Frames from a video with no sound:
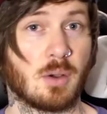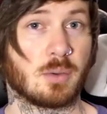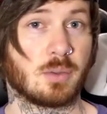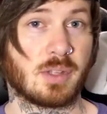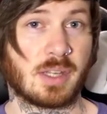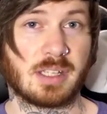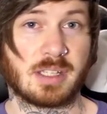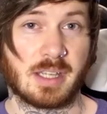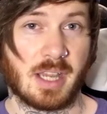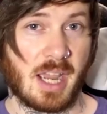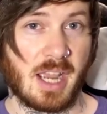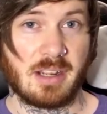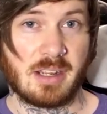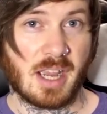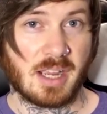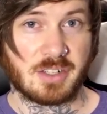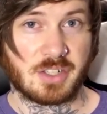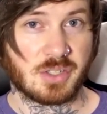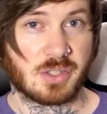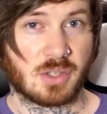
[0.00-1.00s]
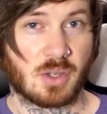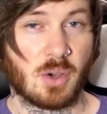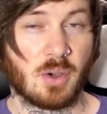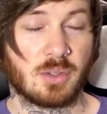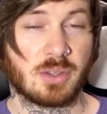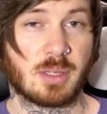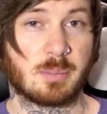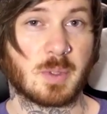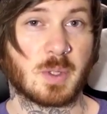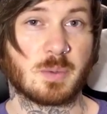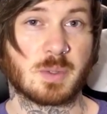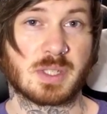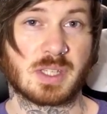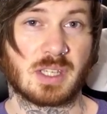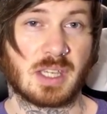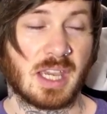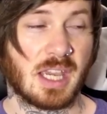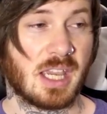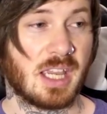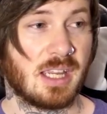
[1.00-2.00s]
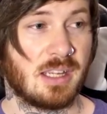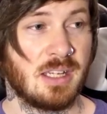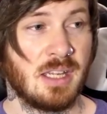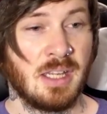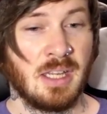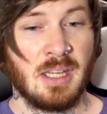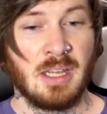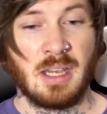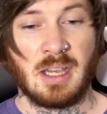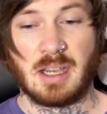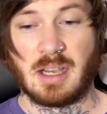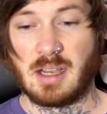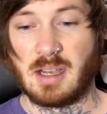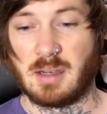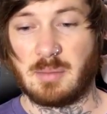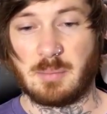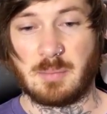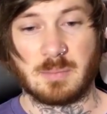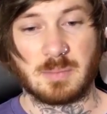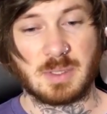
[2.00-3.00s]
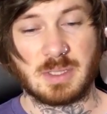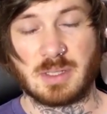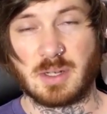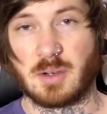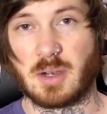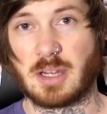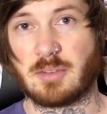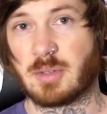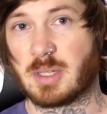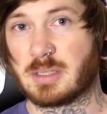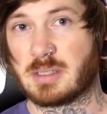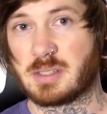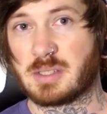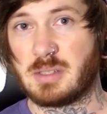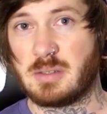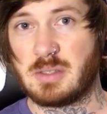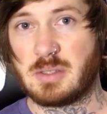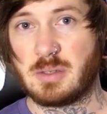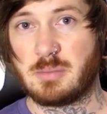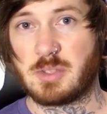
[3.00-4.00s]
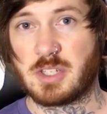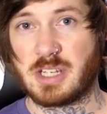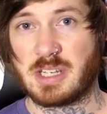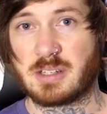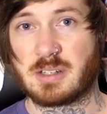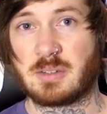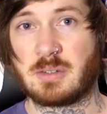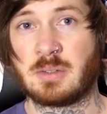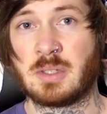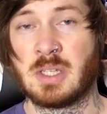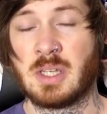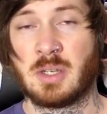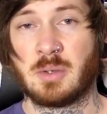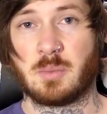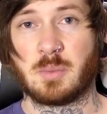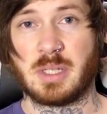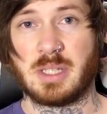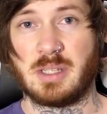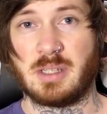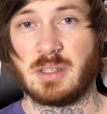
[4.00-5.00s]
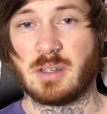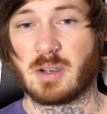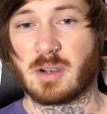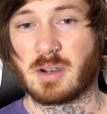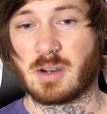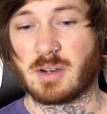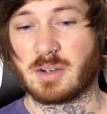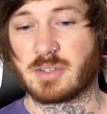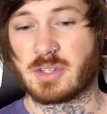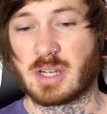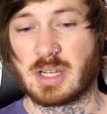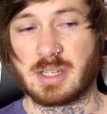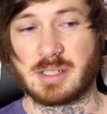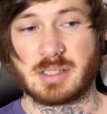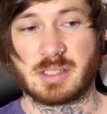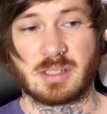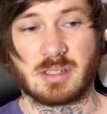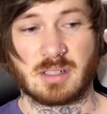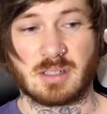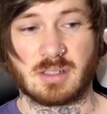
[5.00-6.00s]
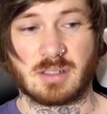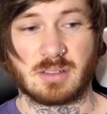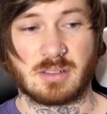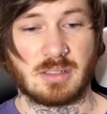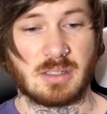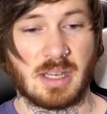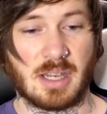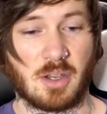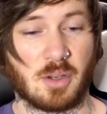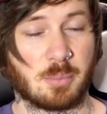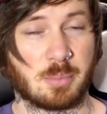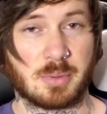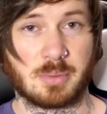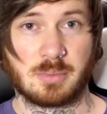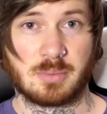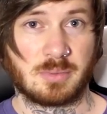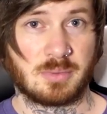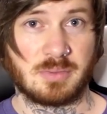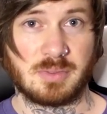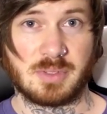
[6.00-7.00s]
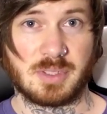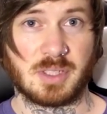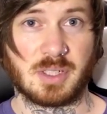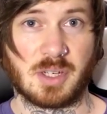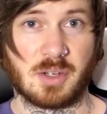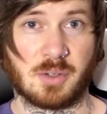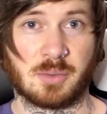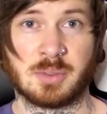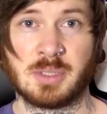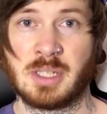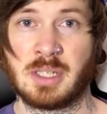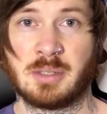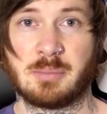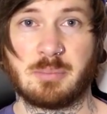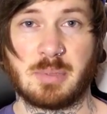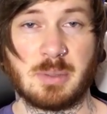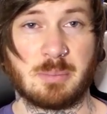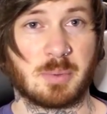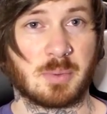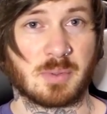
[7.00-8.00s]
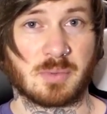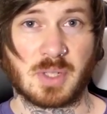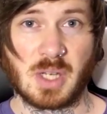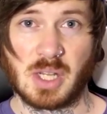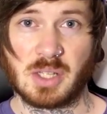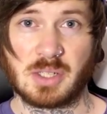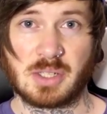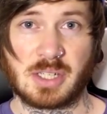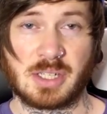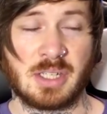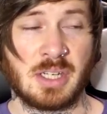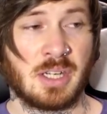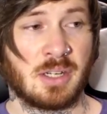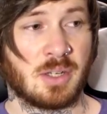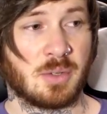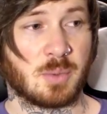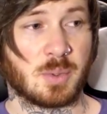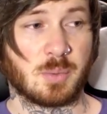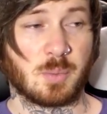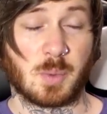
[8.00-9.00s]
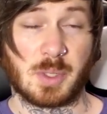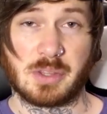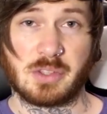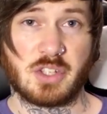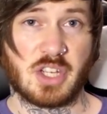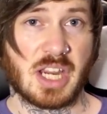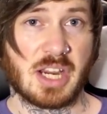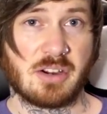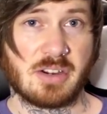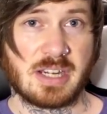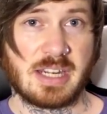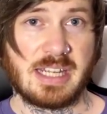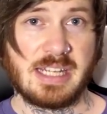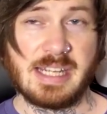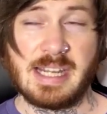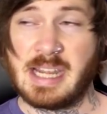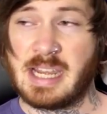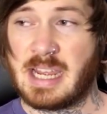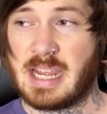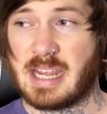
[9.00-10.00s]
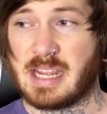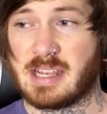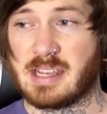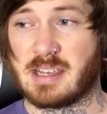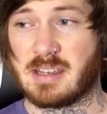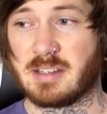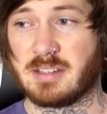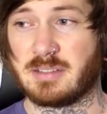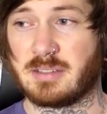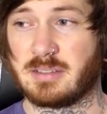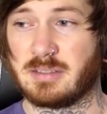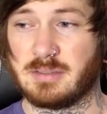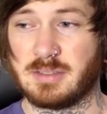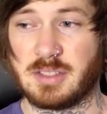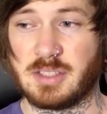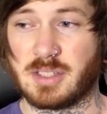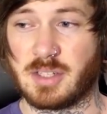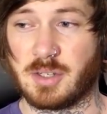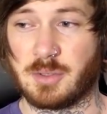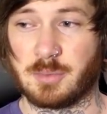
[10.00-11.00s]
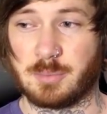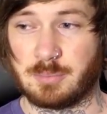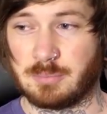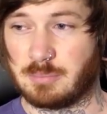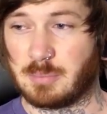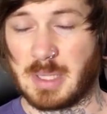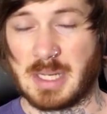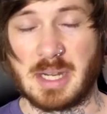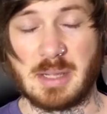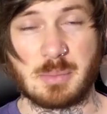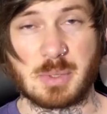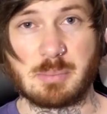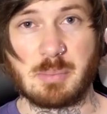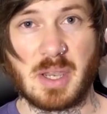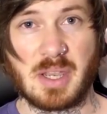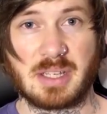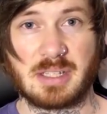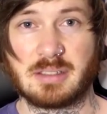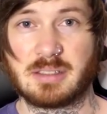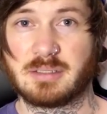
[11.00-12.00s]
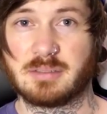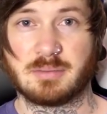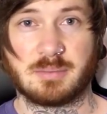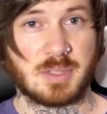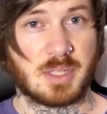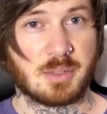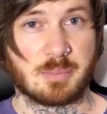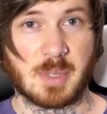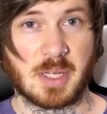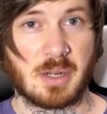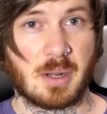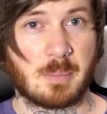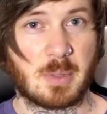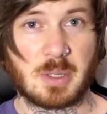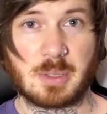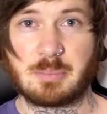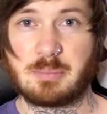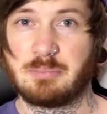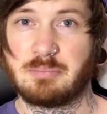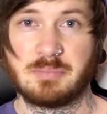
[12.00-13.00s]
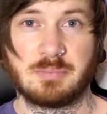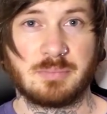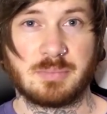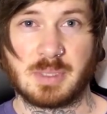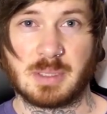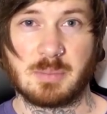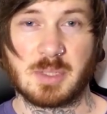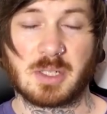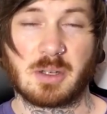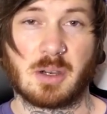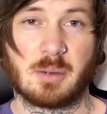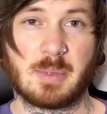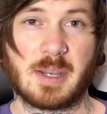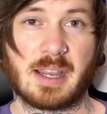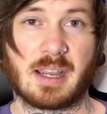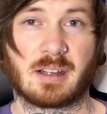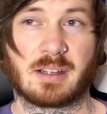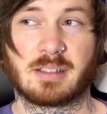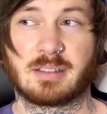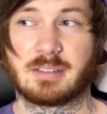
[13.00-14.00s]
like I just called them and I was like, hey, I run this YouTube channel. We are trying to help, people of color with charity. And, my name's Mike. Here's my number. Give me a call back.